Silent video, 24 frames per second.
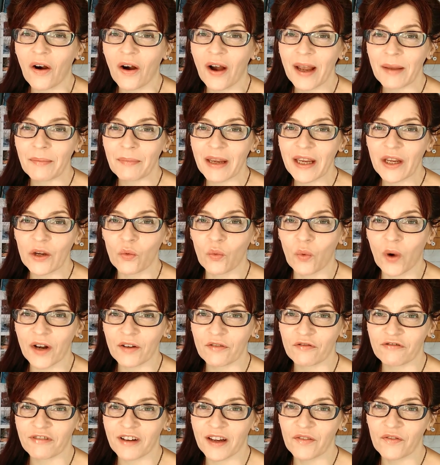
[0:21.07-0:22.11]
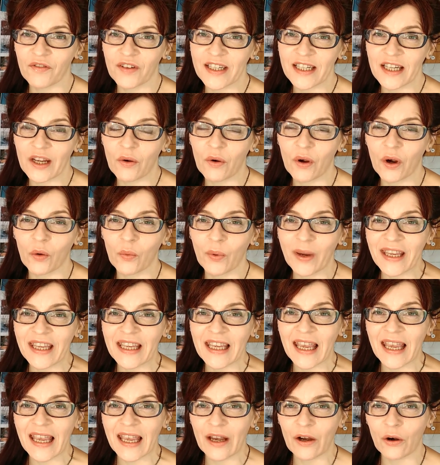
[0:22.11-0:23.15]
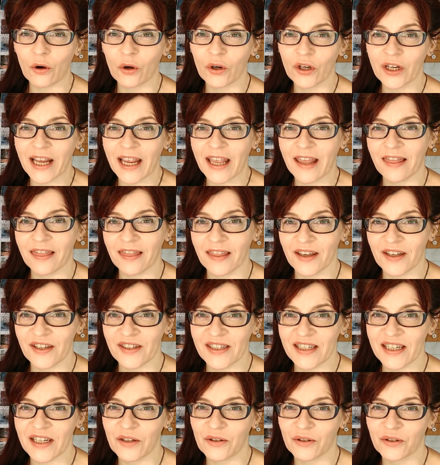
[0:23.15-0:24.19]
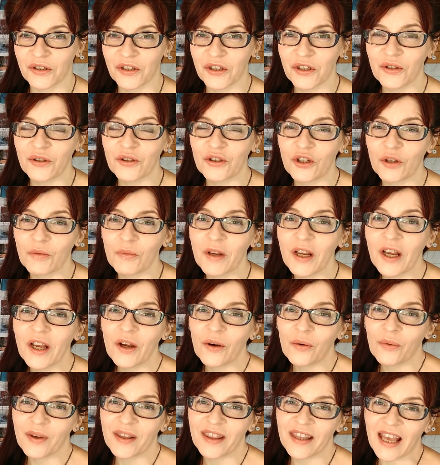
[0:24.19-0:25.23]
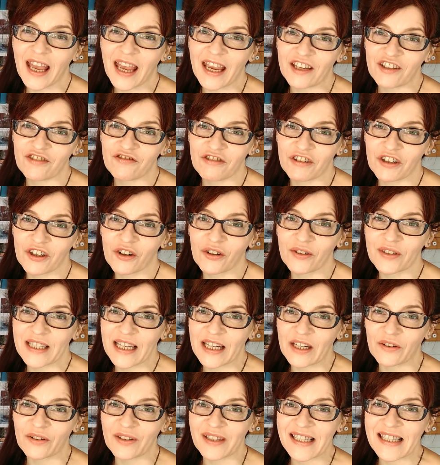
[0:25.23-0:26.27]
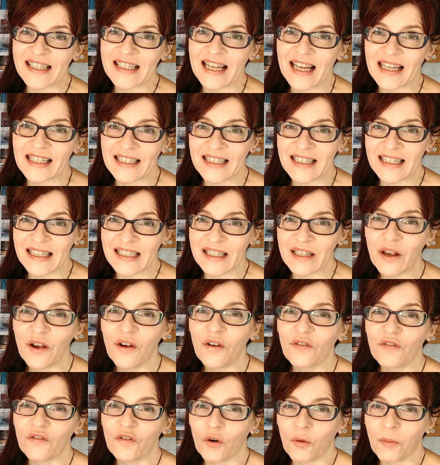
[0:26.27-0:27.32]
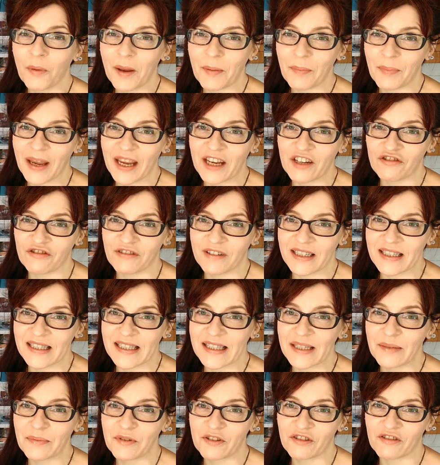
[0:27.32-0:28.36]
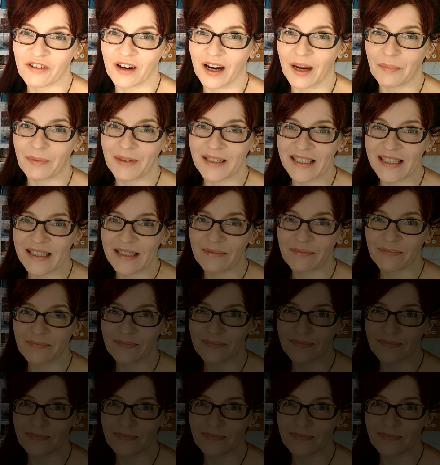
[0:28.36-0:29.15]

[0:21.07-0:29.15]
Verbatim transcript: I make one free video a week here on a Thursday on YouTube with extra content on Saturdays for my Patreon subscribers.